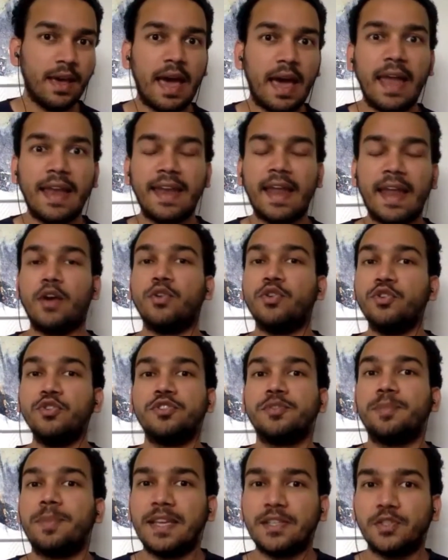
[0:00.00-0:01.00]
And now new
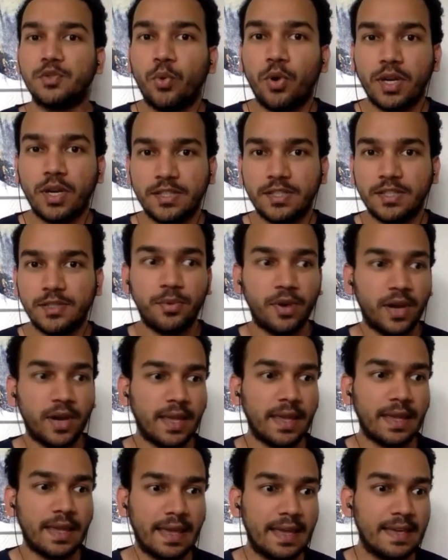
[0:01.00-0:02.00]
space, what it's
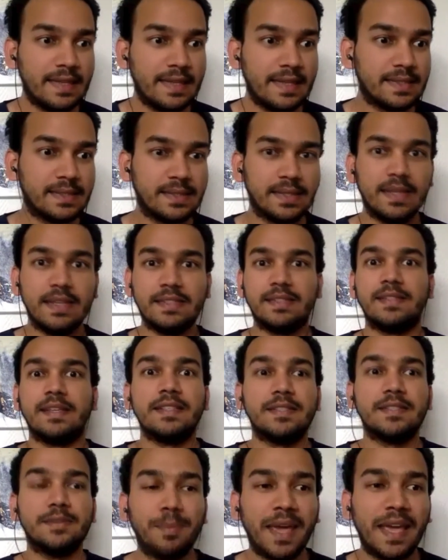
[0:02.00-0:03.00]
bringing is it's
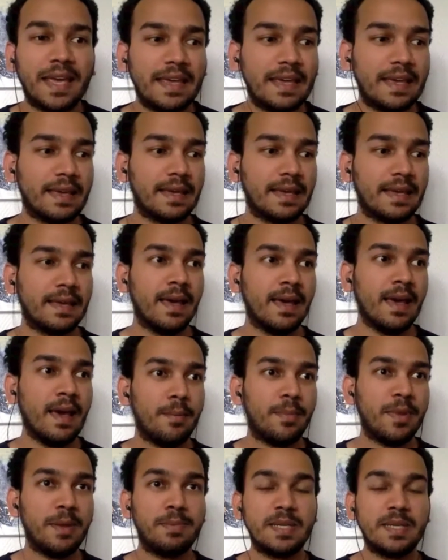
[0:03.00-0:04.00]
making
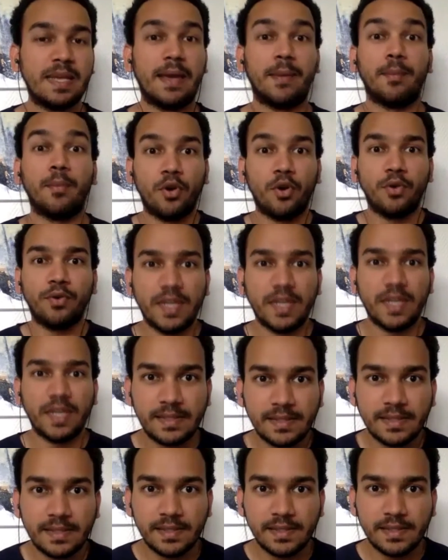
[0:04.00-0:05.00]
people take more risks.